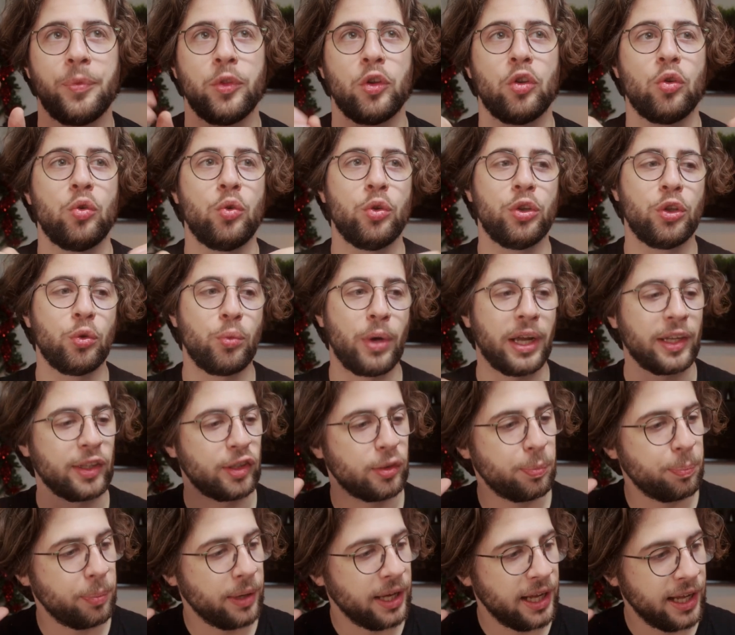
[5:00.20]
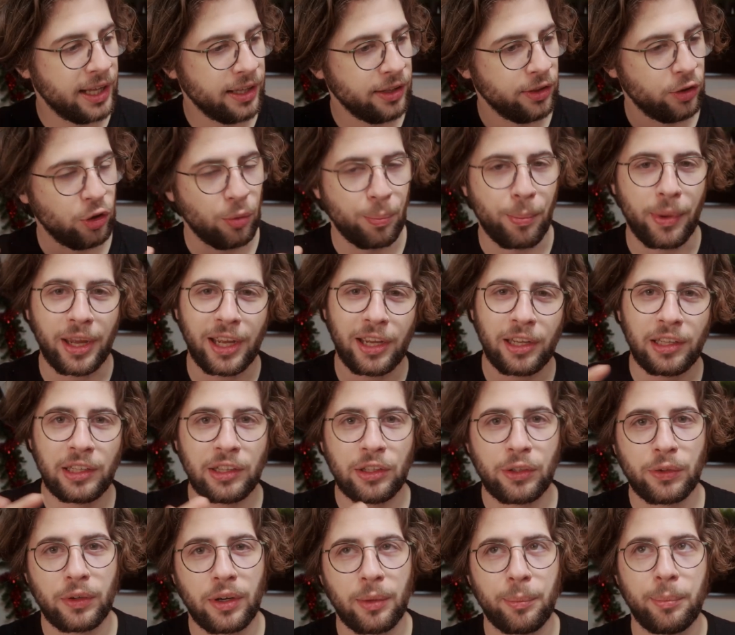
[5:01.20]
to expand, to
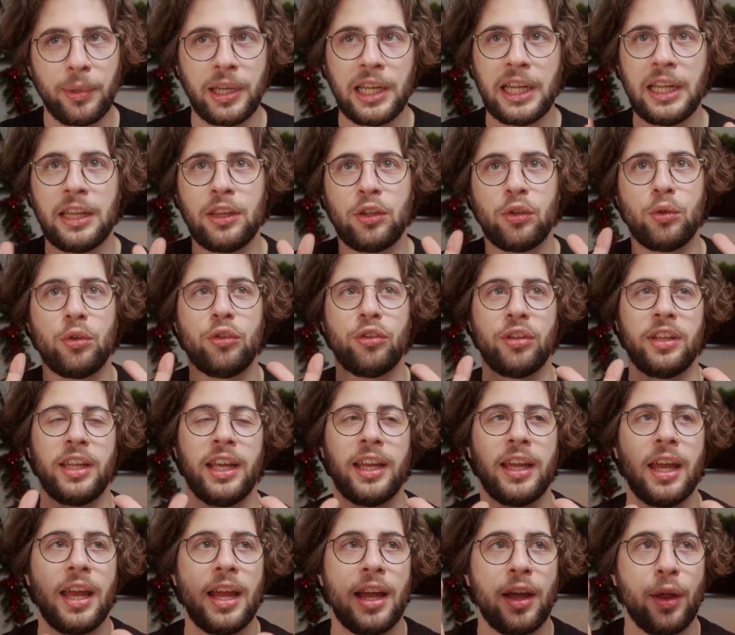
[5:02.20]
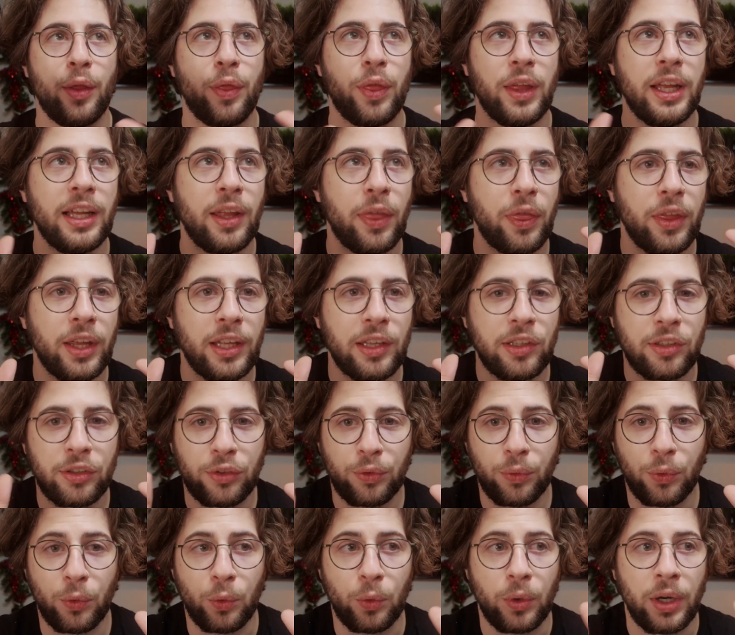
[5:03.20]
meander a bit, to just like think things
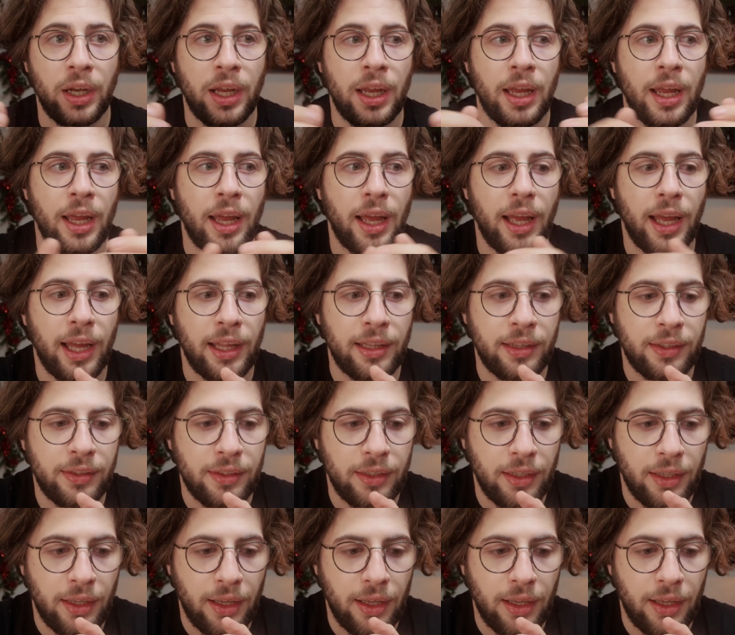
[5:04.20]
through. And